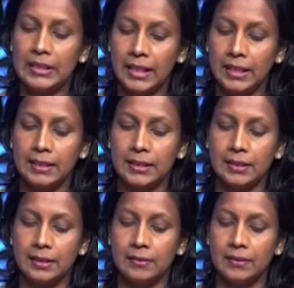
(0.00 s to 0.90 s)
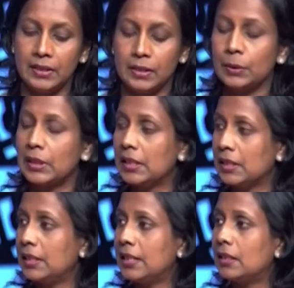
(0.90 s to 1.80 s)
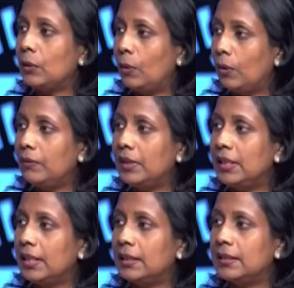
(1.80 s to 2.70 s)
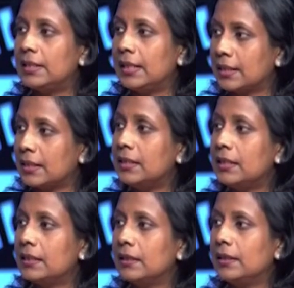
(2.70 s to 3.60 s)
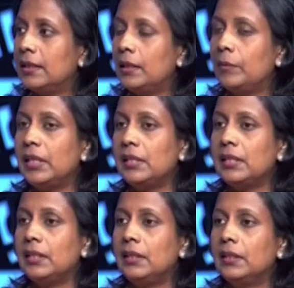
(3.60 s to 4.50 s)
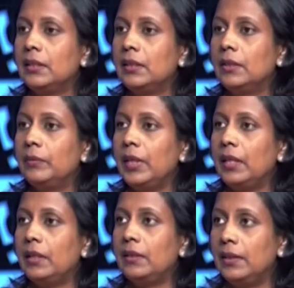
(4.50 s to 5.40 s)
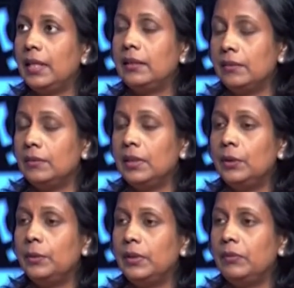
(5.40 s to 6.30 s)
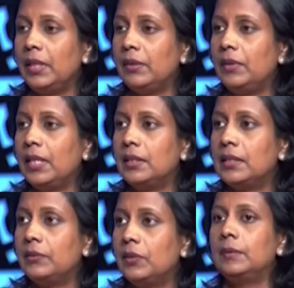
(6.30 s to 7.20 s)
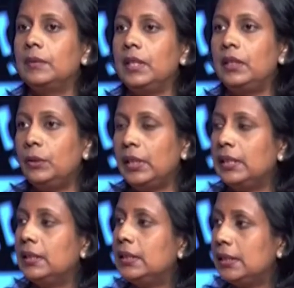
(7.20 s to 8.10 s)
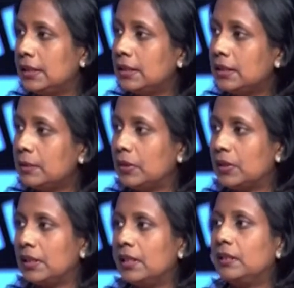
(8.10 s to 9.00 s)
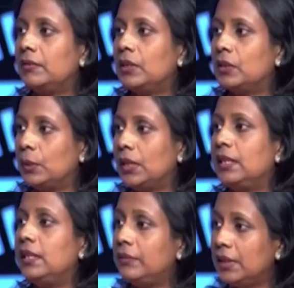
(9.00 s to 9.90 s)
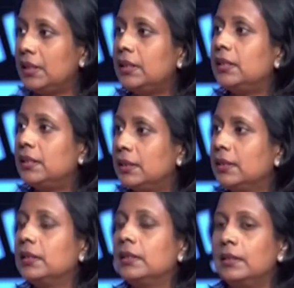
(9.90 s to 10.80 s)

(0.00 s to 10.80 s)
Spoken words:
SLAS, the association as a whole with the other sections that I mentioned, we are like into it. We have done several, educate the teachers because they are the ones who are delivering the